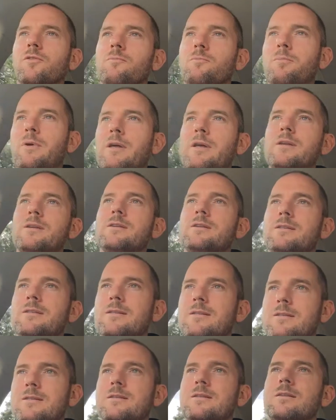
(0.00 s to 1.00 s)
some
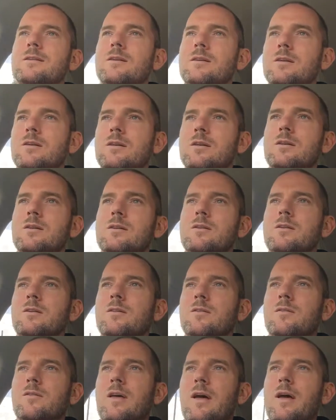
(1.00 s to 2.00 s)
bits
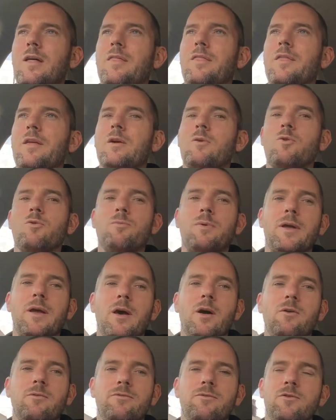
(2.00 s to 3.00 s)
that I think would be
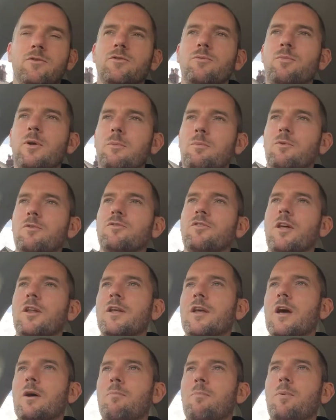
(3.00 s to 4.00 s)
helpful to people
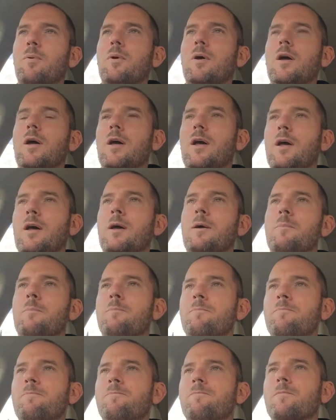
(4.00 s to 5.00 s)
setting up
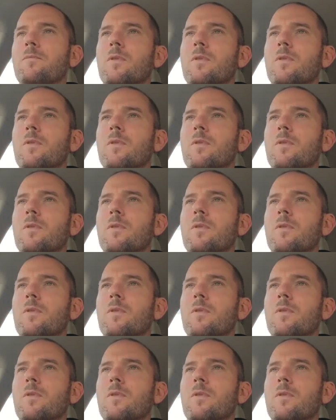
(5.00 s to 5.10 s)
um,